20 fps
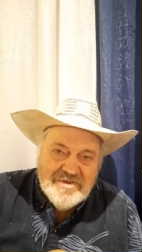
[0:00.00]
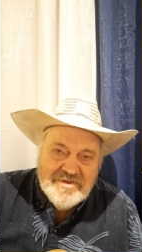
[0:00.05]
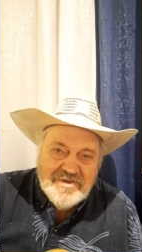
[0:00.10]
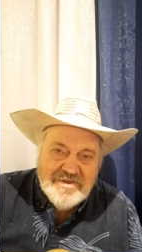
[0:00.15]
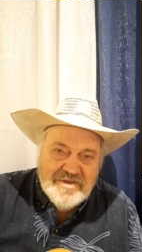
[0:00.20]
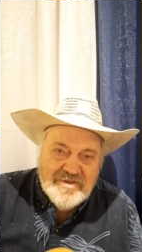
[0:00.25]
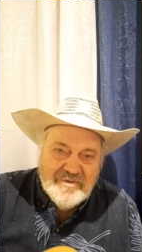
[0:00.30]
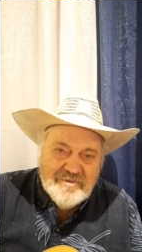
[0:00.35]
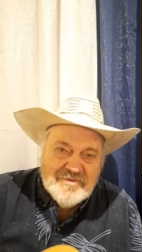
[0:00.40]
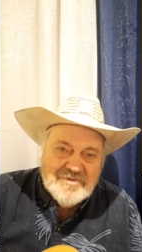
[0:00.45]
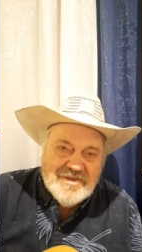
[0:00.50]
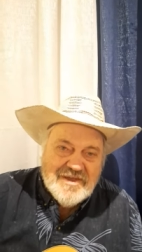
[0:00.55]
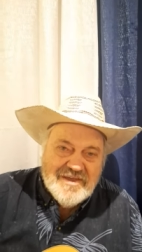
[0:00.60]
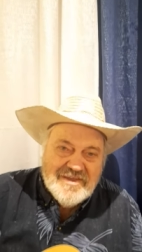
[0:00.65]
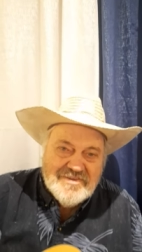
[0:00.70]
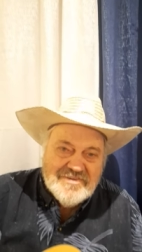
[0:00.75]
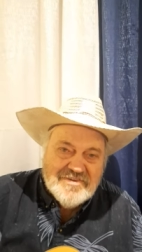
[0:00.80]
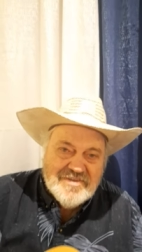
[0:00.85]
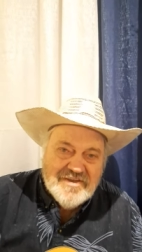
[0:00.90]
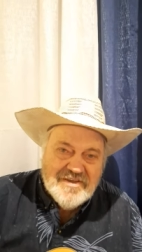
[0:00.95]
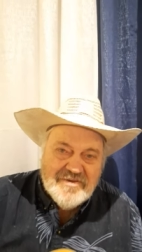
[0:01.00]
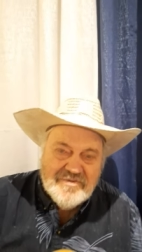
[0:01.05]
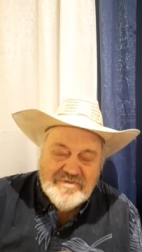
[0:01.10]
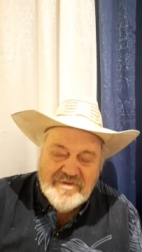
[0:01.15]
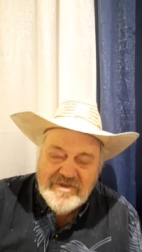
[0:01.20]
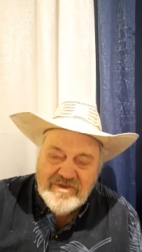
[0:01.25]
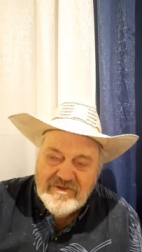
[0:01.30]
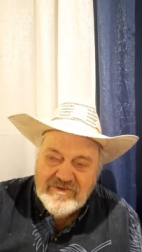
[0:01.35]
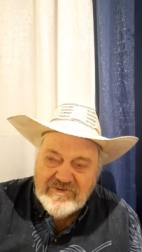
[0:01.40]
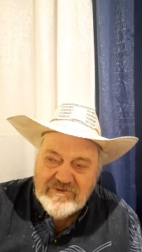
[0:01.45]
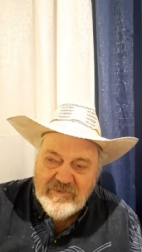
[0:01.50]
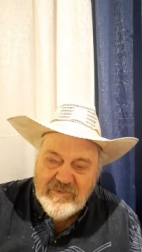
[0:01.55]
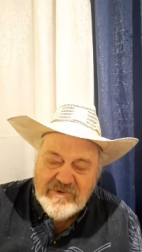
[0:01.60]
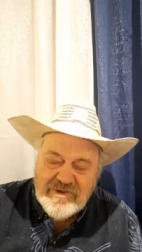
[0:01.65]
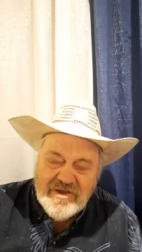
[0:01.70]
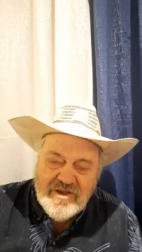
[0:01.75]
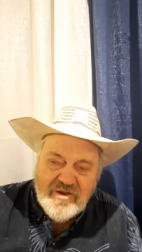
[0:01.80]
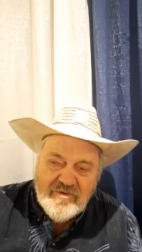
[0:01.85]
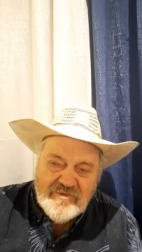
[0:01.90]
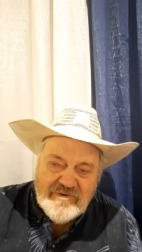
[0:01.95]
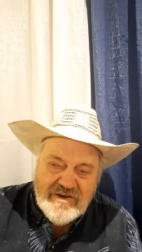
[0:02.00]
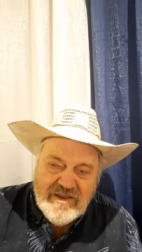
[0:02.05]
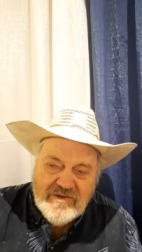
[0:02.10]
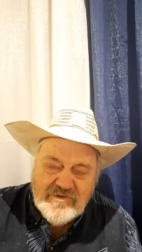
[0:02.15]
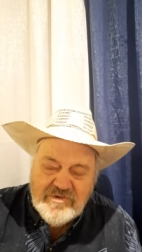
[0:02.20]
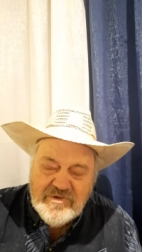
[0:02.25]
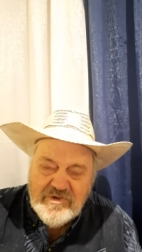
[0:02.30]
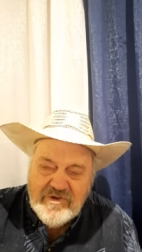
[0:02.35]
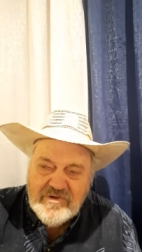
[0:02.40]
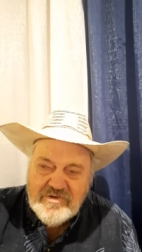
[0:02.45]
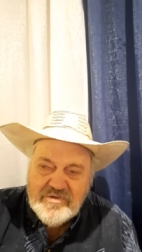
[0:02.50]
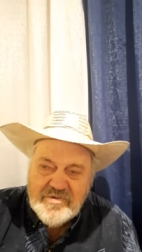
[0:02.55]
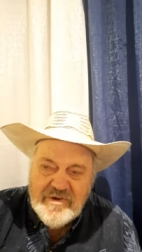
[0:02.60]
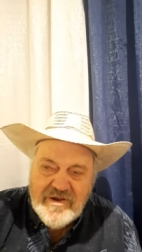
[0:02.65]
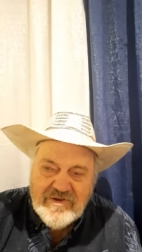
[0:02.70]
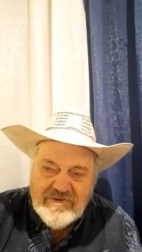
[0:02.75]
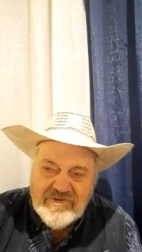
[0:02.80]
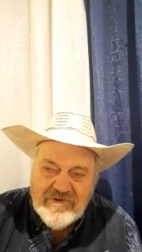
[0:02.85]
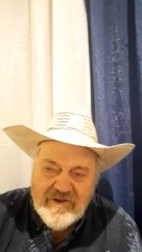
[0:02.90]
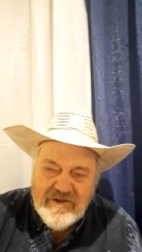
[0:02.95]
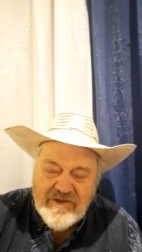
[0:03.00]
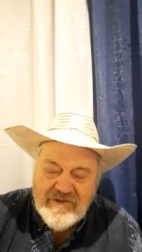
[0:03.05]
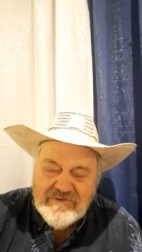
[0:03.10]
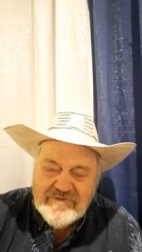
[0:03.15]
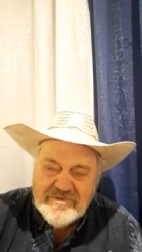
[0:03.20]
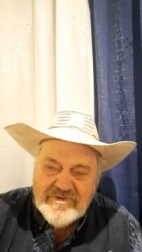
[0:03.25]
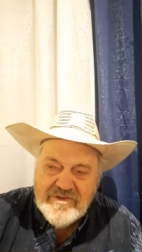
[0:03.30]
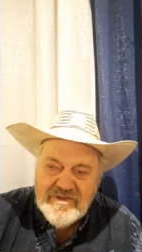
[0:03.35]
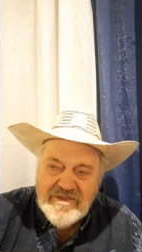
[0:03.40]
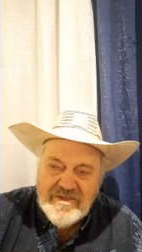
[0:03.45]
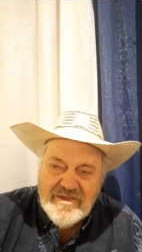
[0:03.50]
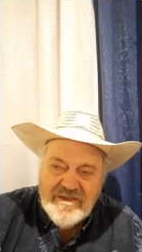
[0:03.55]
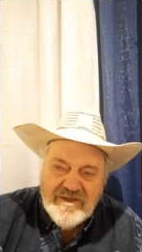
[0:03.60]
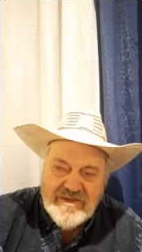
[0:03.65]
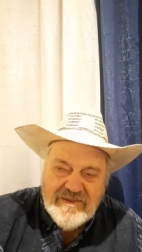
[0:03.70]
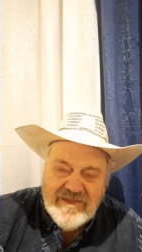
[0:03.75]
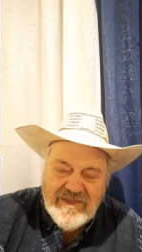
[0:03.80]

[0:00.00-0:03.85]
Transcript: you know, guy and stuff. So we got over and I was doing trick shots and